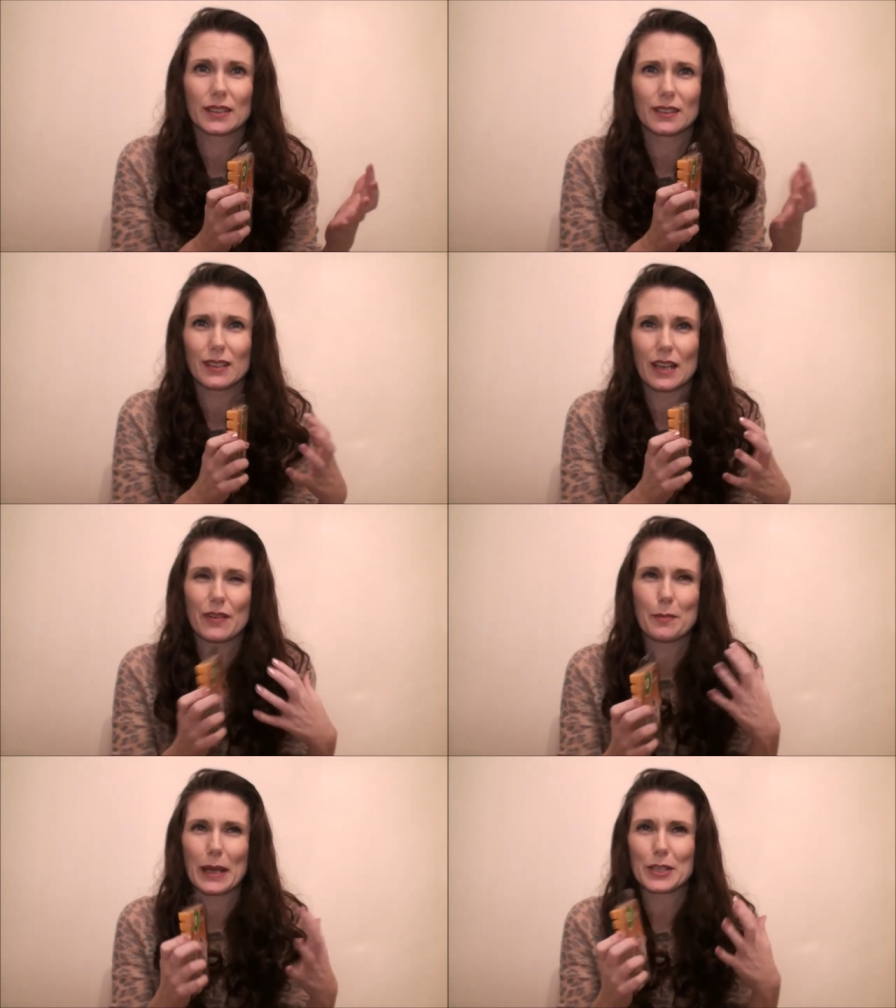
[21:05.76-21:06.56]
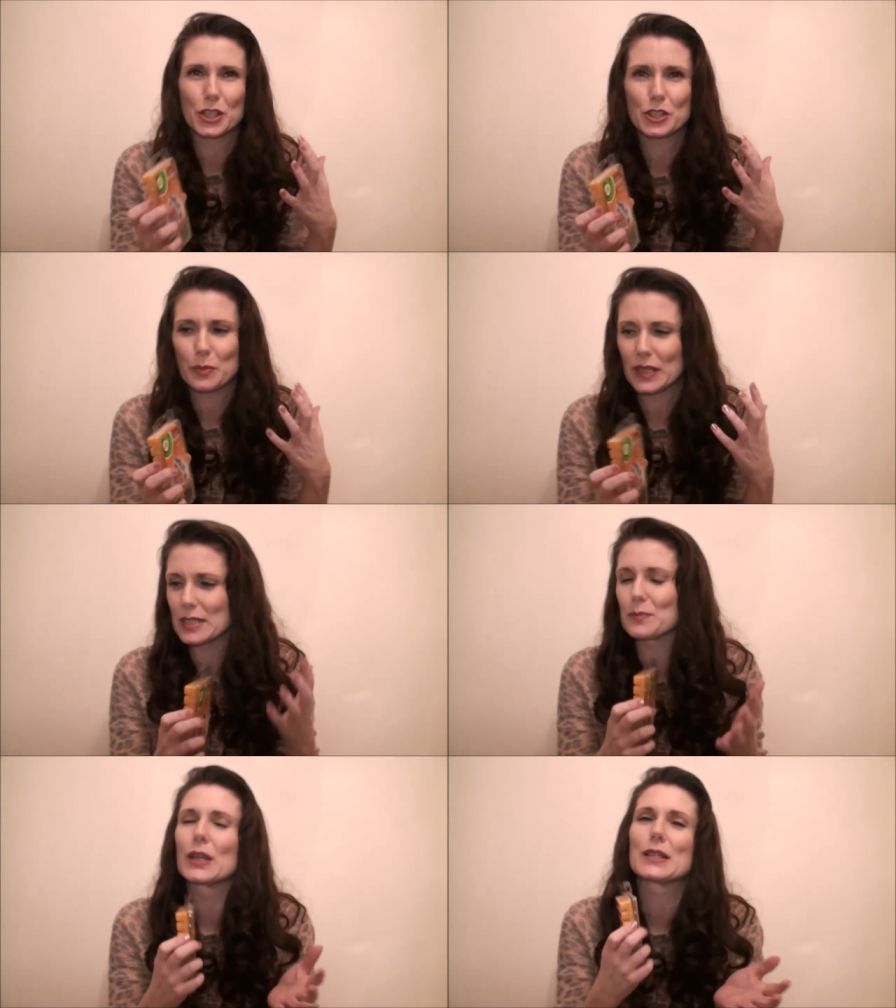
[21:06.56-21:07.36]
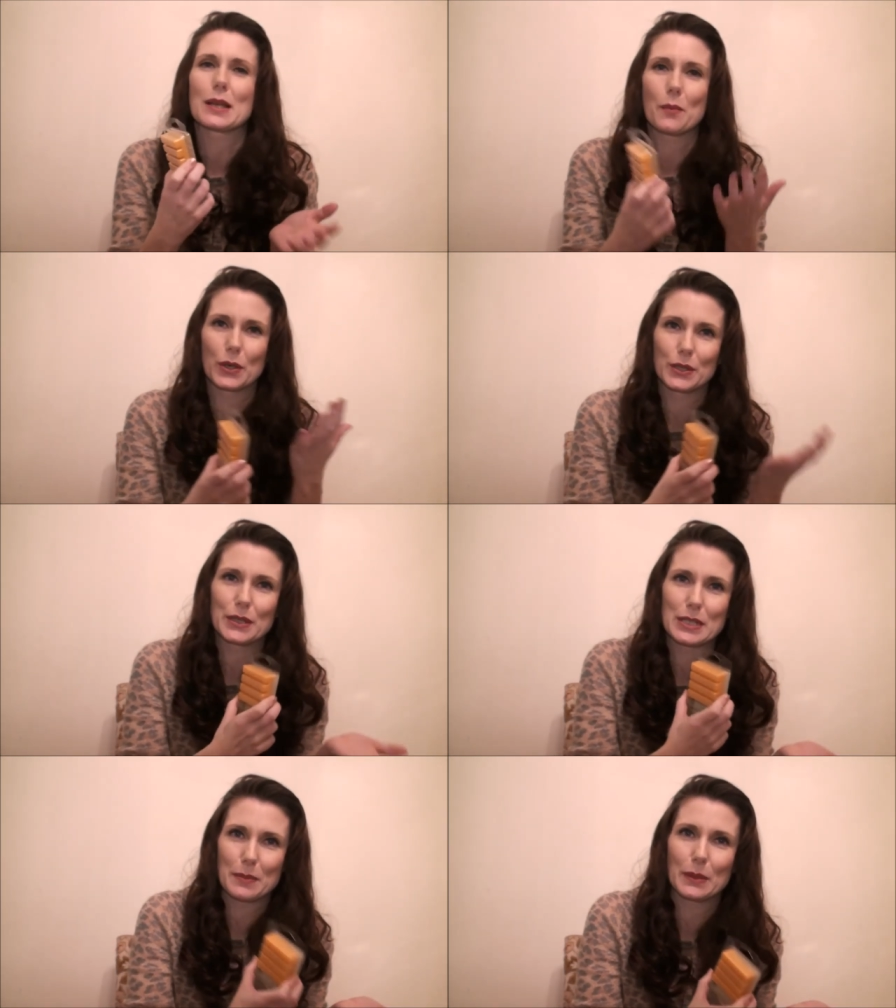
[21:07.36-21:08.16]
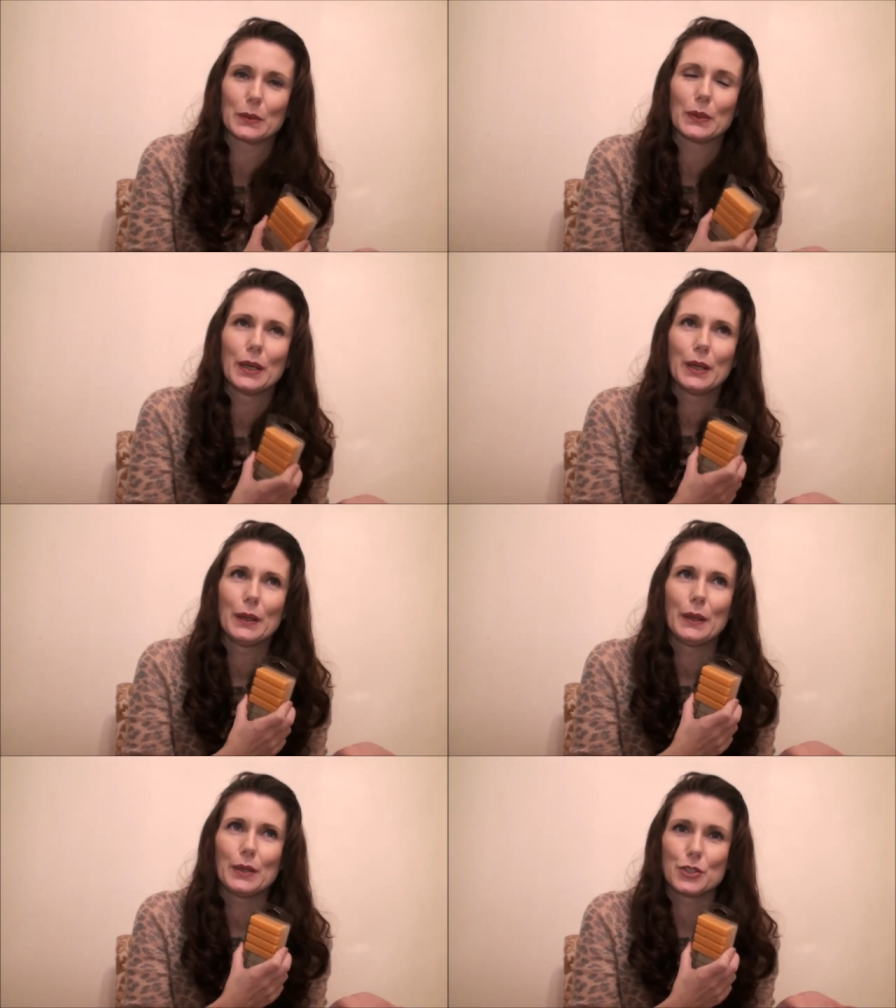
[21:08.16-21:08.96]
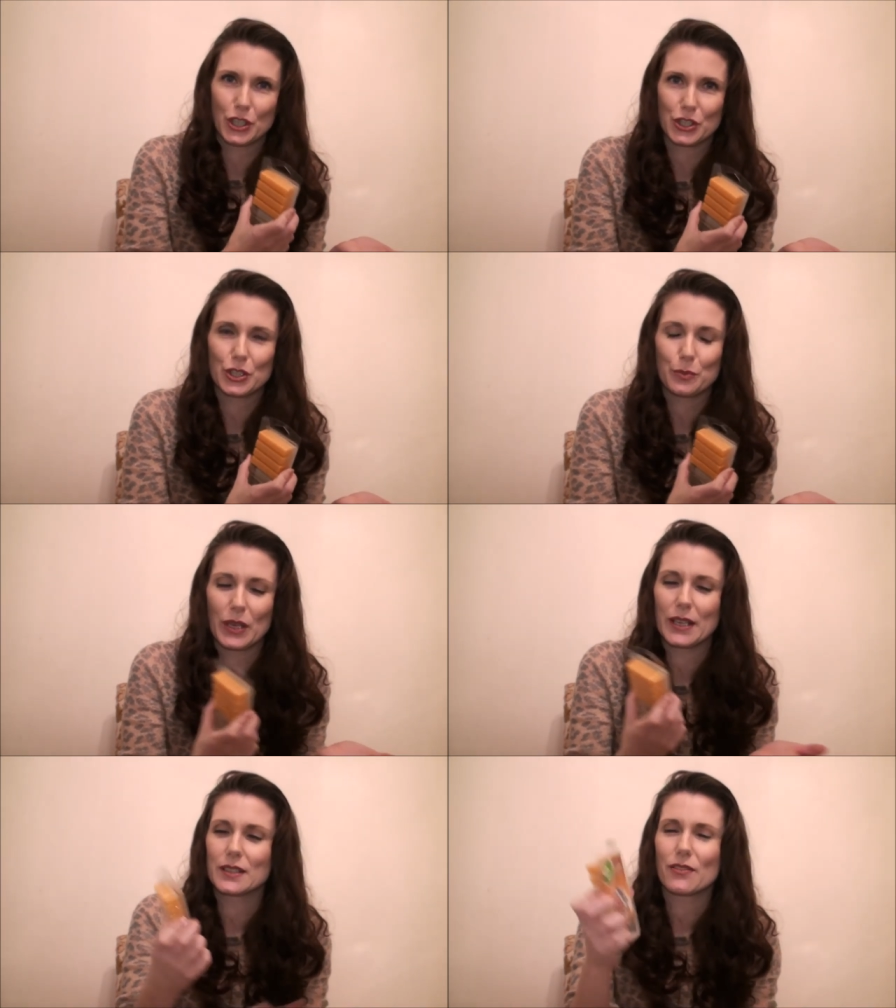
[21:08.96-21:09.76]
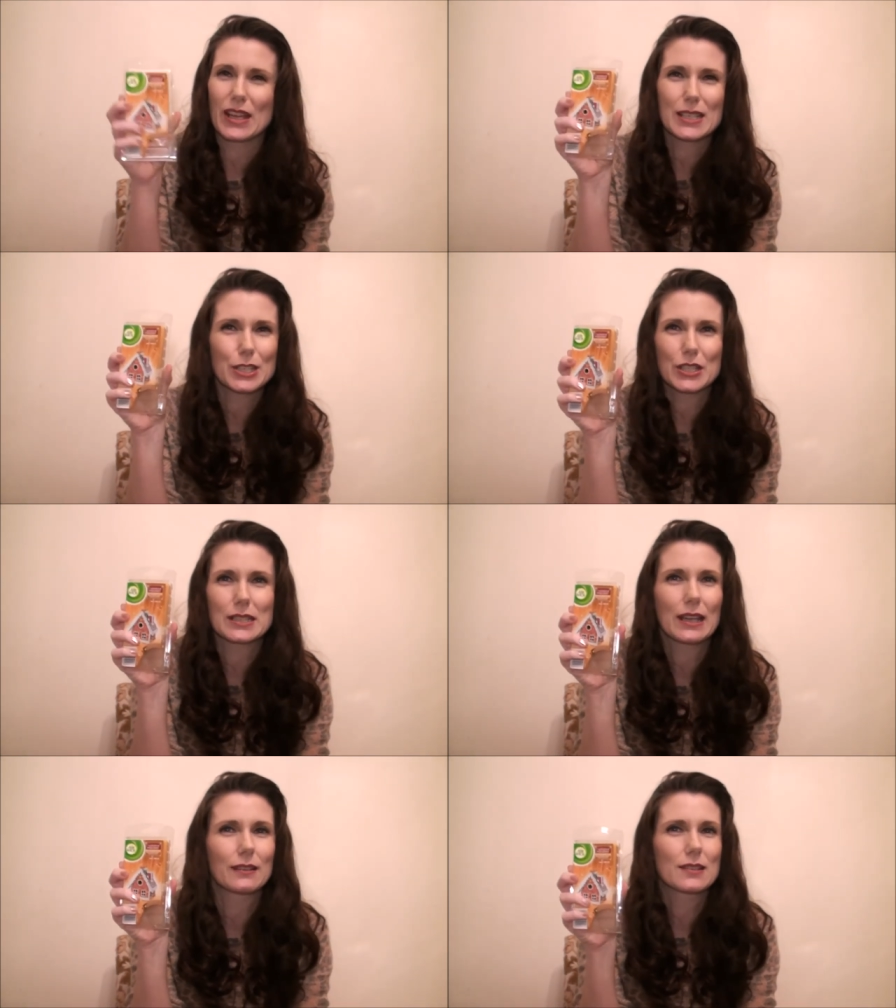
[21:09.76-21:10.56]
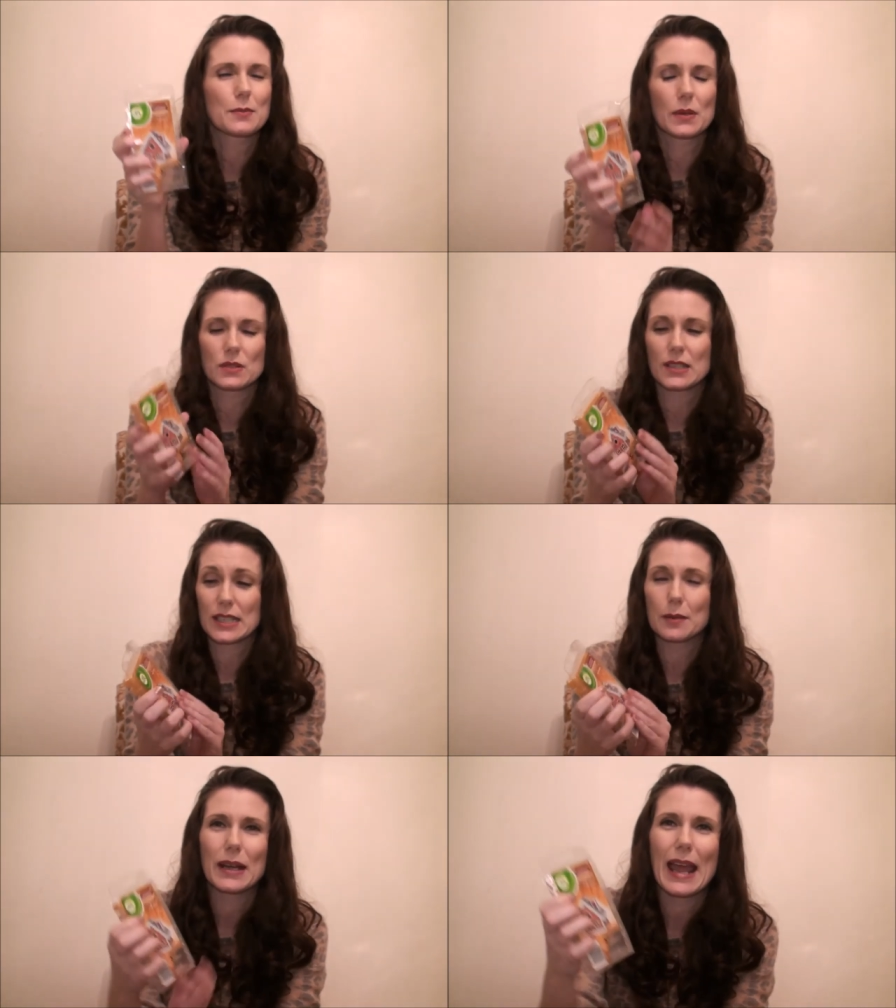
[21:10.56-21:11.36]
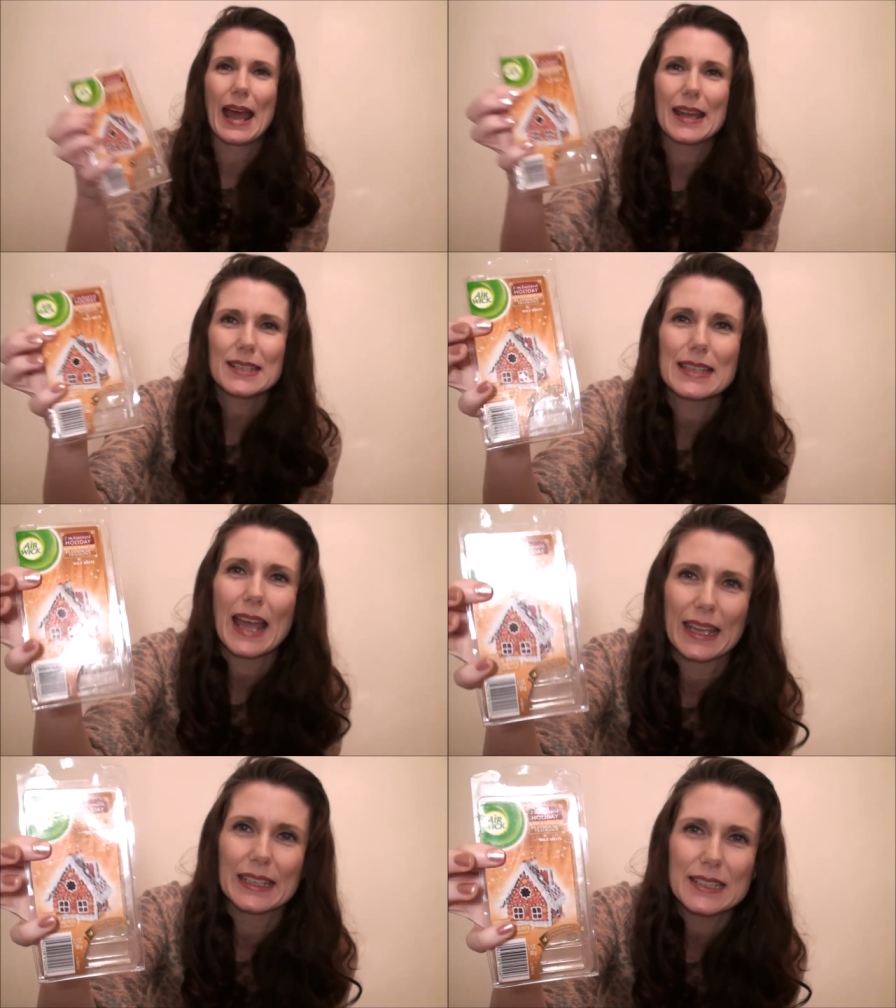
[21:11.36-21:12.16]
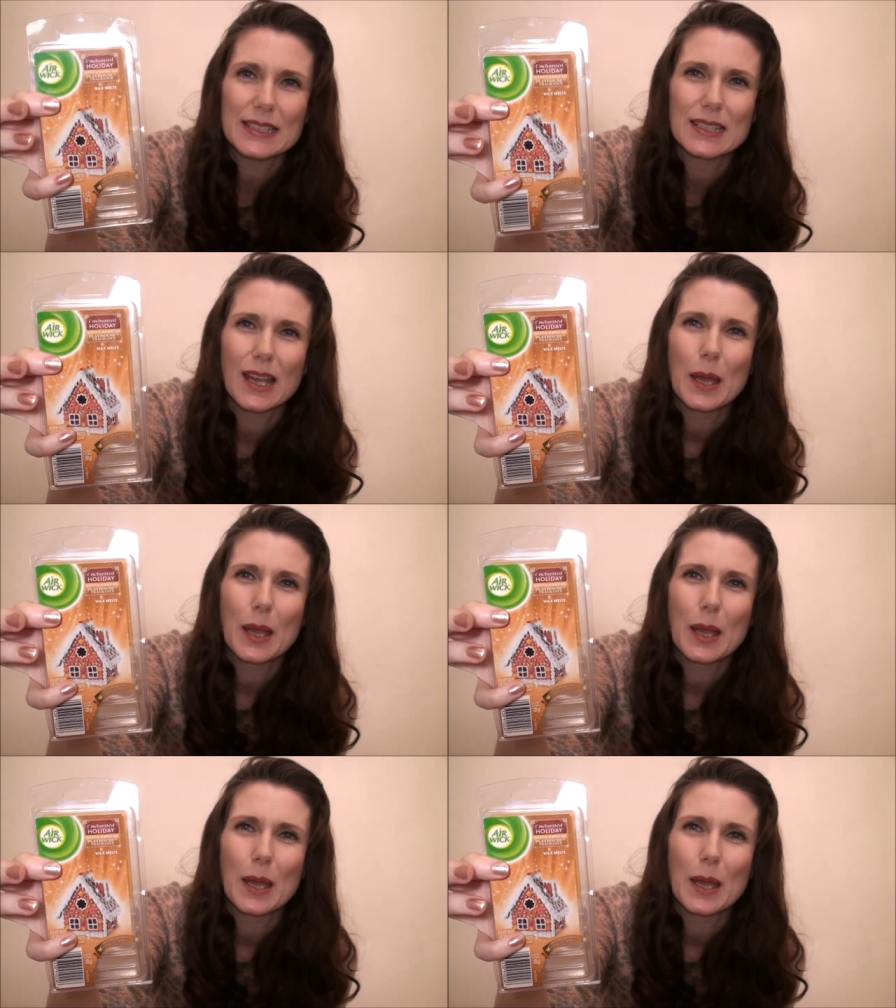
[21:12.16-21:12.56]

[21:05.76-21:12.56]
Like, if I'm buying gingerbread, it's because I want to smell gingerbread. This just kind of smells like cinnamon. It is nice,